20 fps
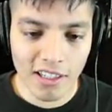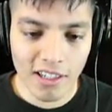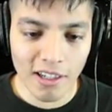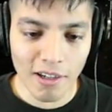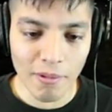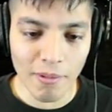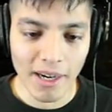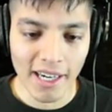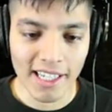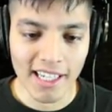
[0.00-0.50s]

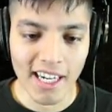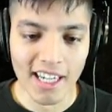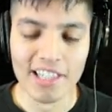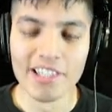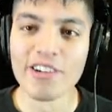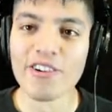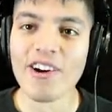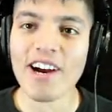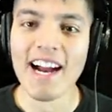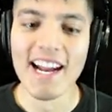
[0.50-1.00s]
Oh my
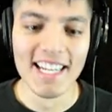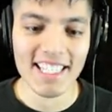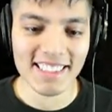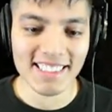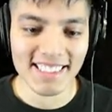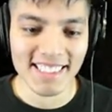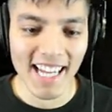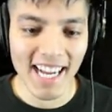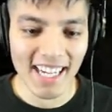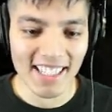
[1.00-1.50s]
god,
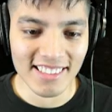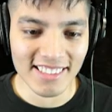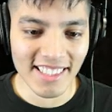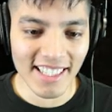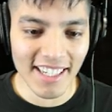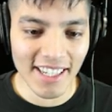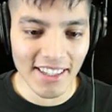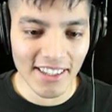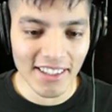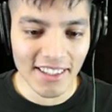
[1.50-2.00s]
Granny's down
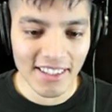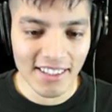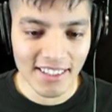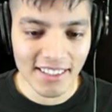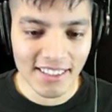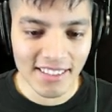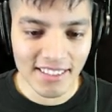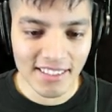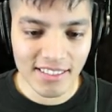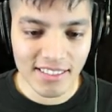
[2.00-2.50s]
there.
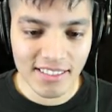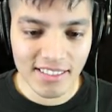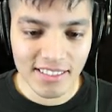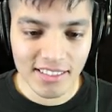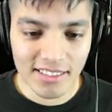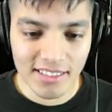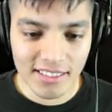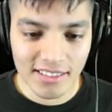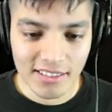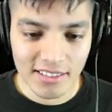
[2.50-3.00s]

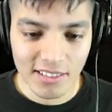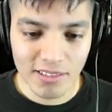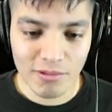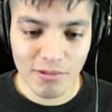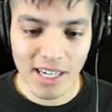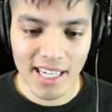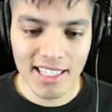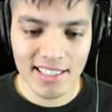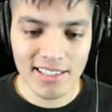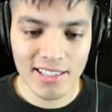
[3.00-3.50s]
Dude,
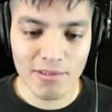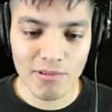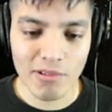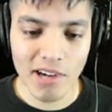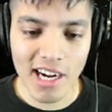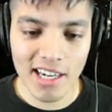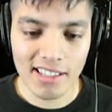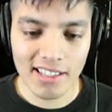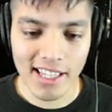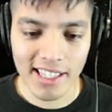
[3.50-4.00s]
why did she
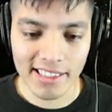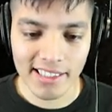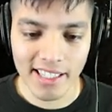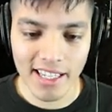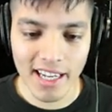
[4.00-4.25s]
walk like